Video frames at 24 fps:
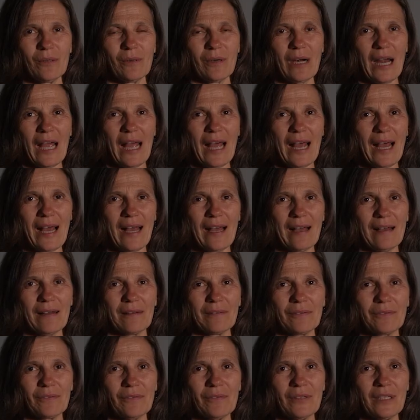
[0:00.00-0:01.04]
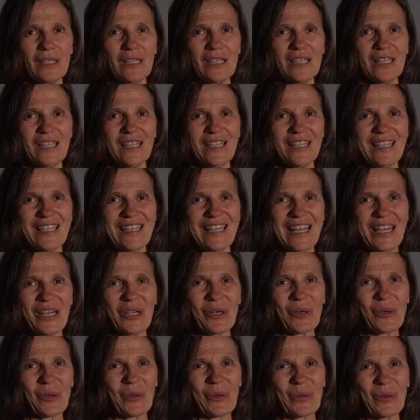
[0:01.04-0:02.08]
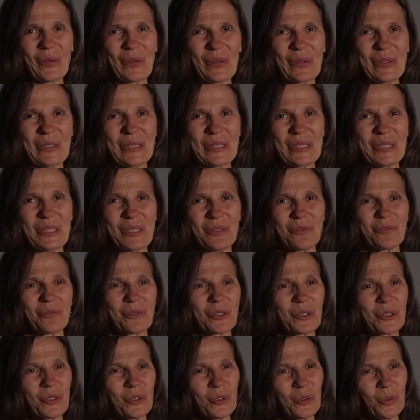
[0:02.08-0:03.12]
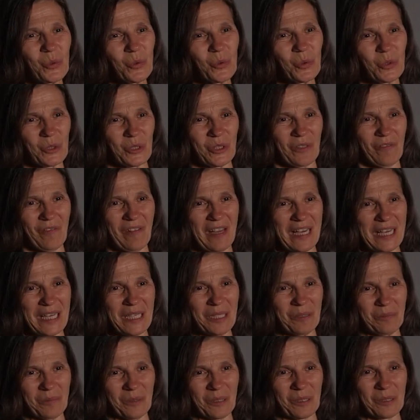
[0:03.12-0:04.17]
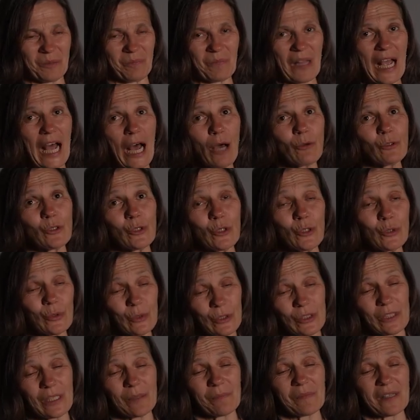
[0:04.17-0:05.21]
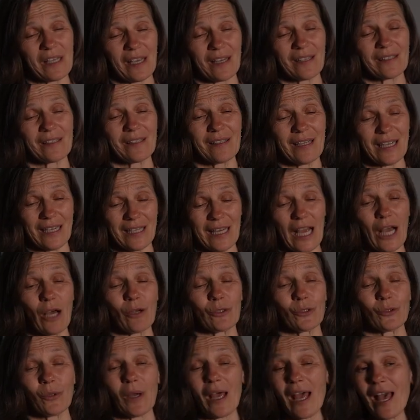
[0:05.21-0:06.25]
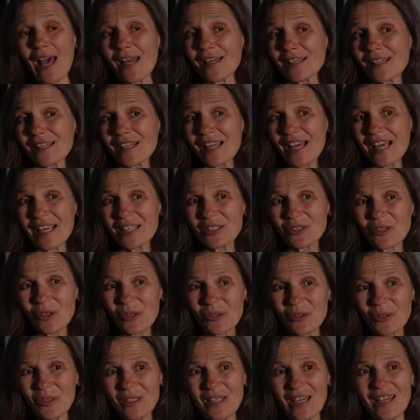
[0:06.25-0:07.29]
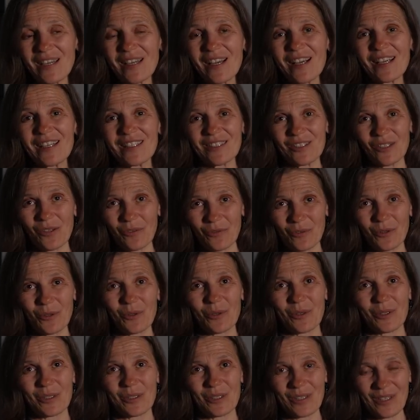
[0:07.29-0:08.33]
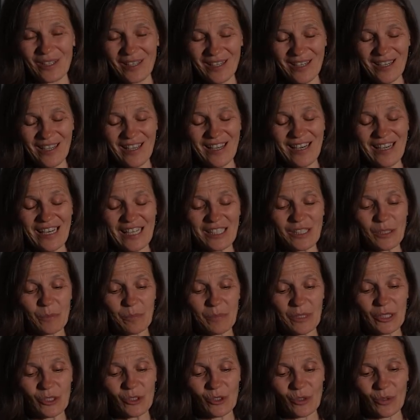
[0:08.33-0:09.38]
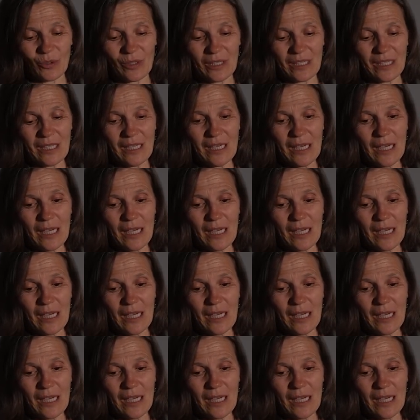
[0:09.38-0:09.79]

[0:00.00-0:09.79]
have like all these different tools available. How to use them then and how to analyze all your data is, of course, that's a big journey.